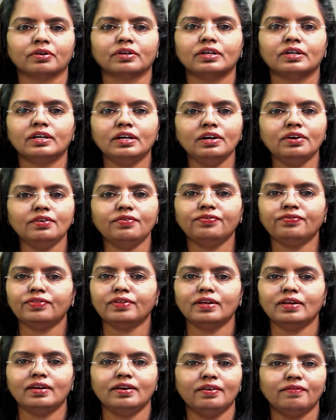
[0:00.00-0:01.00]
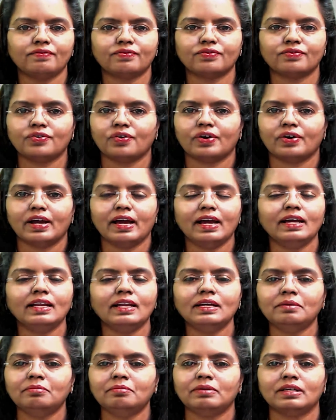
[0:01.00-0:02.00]
If you've got
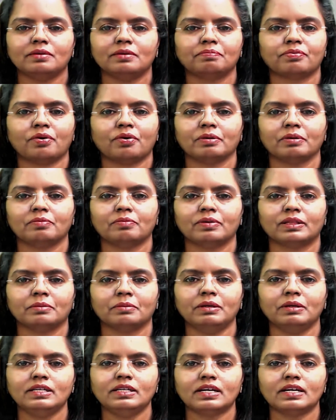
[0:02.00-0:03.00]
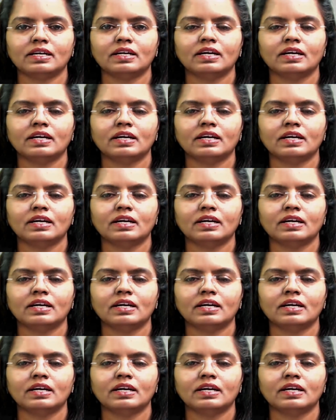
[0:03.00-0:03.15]
any problem with the meeting,